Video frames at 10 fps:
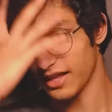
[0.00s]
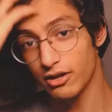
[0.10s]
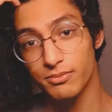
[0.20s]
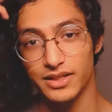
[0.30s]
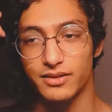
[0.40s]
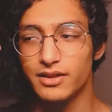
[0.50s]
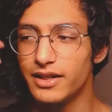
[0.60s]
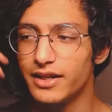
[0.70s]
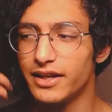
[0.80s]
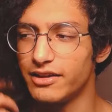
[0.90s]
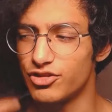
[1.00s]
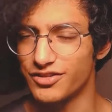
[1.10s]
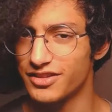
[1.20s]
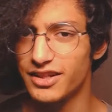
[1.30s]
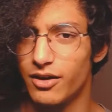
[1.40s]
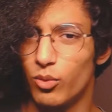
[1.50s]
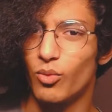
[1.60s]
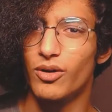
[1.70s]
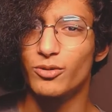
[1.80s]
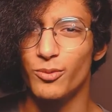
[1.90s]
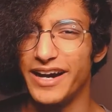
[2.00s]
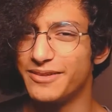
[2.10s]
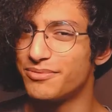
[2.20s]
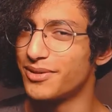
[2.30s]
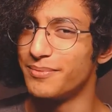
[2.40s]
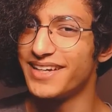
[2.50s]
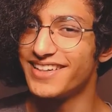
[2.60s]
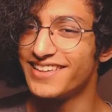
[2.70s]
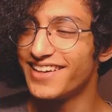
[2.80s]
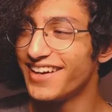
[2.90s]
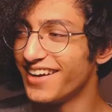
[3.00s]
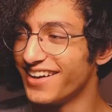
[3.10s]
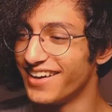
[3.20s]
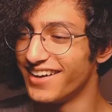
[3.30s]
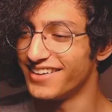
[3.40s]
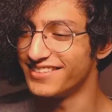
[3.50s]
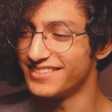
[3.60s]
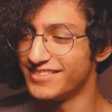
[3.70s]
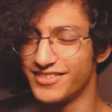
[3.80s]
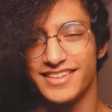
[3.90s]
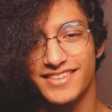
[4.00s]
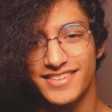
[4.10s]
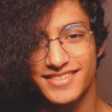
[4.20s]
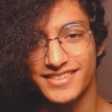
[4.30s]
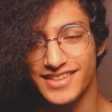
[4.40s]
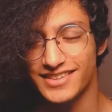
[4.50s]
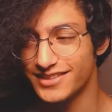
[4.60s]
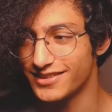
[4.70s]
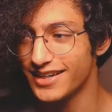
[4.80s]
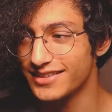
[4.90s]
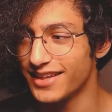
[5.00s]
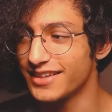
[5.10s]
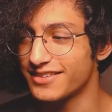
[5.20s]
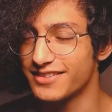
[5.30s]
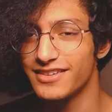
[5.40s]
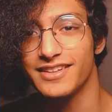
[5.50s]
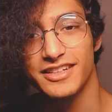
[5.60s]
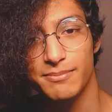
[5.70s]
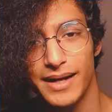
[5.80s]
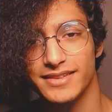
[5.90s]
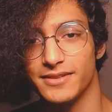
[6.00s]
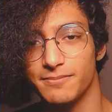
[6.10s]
That would be interesting, a worldwide premiere during this Nintendo Direct. That's unexpected.